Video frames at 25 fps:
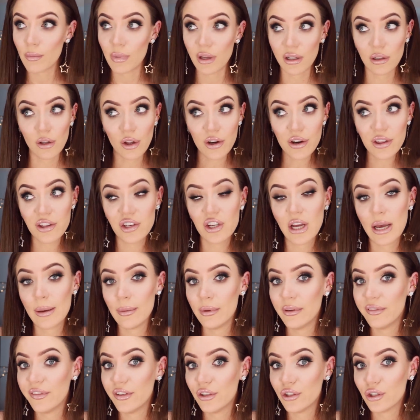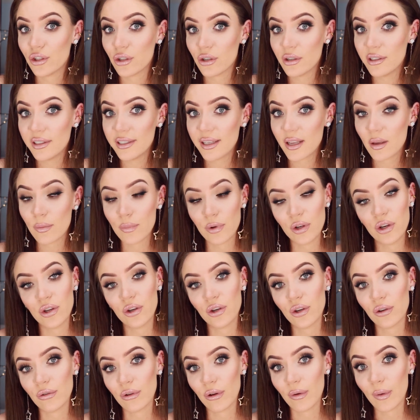But a lot of the time, if you do see a beauty
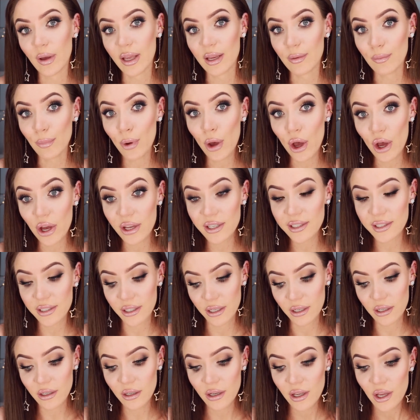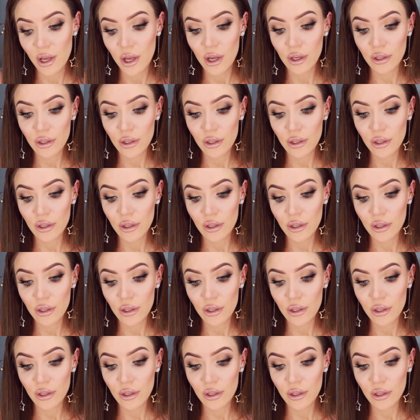guru in person,